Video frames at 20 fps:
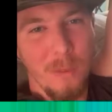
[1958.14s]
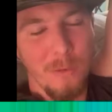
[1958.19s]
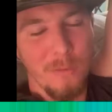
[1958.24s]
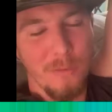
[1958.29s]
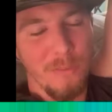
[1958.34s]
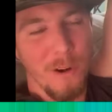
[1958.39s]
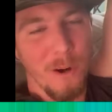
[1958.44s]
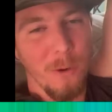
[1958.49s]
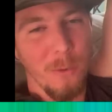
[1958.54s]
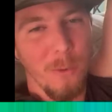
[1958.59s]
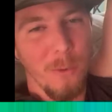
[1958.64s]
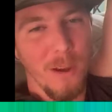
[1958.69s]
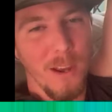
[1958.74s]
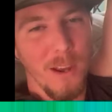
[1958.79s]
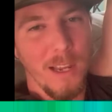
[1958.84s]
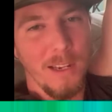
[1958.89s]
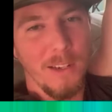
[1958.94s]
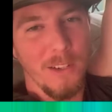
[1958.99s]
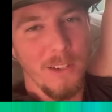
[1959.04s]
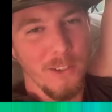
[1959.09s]

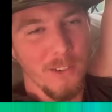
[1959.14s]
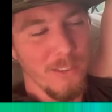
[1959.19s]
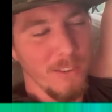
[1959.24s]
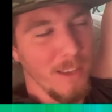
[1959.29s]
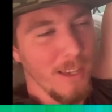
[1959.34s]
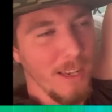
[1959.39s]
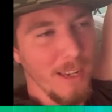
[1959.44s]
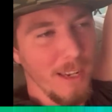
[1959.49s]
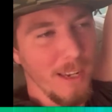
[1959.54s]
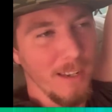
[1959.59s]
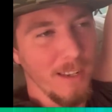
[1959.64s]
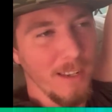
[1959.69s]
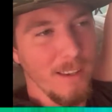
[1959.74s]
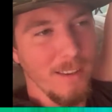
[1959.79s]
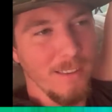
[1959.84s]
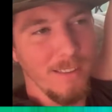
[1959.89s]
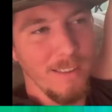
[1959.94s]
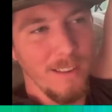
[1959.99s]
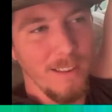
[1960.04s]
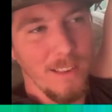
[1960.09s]
fairway, just like it
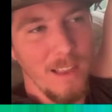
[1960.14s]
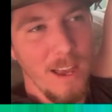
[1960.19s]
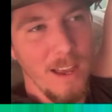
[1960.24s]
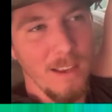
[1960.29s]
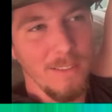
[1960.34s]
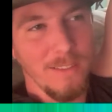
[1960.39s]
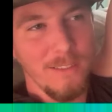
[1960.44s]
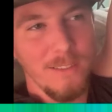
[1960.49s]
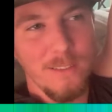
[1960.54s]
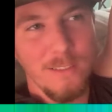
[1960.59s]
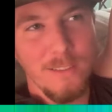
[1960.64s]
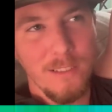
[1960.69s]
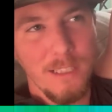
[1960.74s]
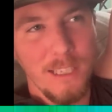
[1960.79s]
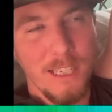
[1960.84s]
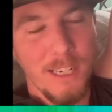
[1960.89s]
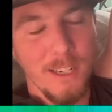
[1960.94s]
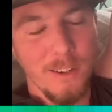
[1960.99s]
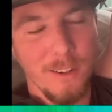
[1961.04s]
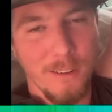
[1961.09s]
is the last
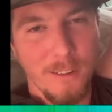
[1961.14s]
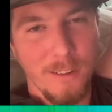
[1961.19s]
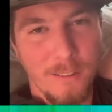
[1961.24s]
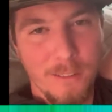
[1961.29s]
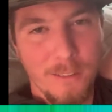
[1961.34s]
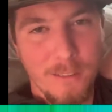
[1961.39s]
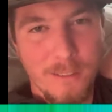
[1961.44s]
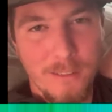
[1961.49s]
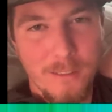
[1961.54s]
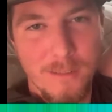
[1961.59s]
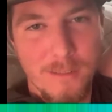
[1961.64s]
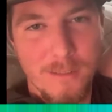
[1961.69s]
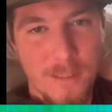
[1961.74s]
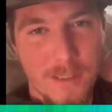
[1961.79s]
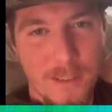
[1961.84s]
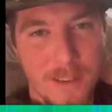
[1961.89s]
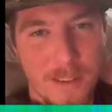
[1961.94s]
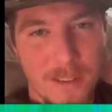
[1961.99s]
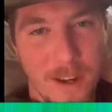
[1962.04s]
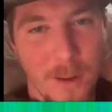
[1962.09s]
year.
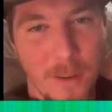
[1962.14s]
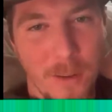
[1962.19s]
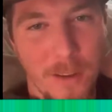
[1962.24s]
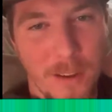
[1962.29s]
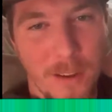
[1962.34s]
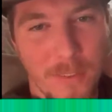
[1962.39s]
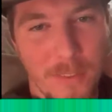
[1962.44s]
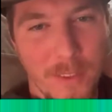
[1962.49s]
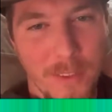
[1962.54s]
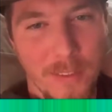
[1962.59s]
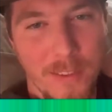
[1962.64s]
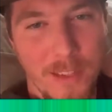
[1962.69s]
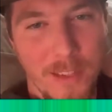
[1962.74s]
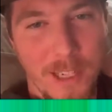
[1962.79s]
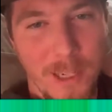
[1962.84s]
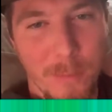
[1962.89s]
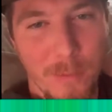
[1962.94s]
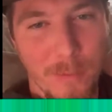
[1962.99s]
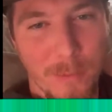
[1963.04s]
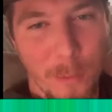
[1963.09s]
I think
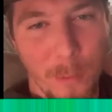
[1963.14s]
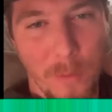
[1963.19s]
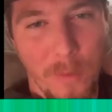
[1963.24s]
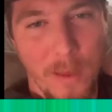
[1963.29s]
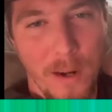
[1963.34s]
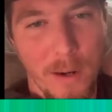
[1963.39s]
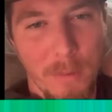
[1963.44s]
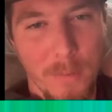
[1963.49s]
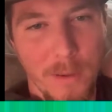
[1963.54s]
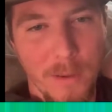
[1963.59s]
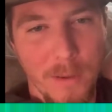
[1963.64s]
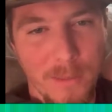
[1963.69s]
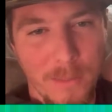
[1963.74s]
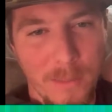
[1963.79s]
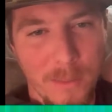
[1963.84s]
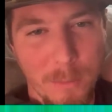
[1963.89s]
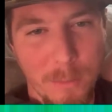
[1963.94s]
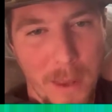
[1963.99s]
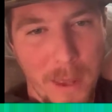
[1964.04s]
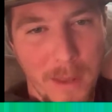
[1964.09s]
the year before that I
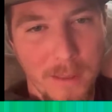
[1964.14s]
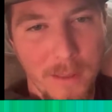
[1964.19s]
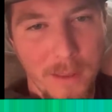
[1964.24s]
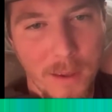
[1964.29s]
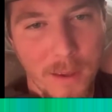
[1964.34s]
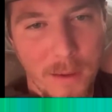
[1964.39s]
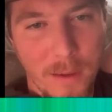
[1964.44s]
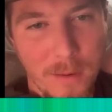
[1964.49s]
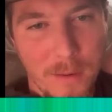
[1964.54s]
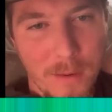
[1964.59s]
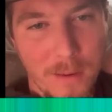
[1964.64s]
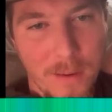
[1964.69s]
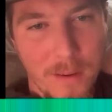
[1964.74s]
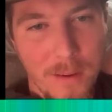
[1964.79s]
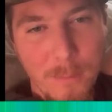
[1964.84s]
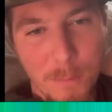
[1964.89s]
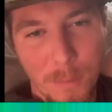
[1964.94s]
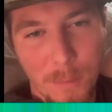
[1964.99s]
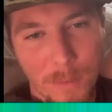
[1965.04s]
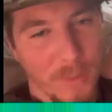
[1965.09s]
missed badly,
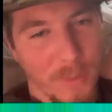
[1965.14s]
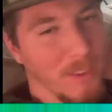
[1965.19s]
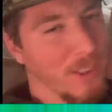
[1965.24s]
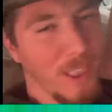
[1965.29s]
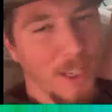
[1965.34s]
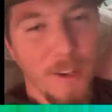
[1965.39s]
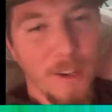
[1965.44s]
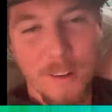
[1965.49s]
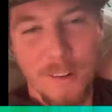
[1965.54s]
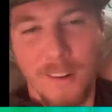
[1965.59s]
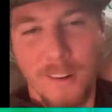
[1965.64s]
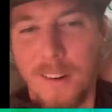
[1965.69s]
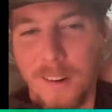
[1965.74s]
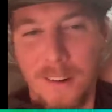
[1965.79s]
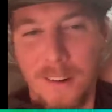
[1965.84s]
but this year,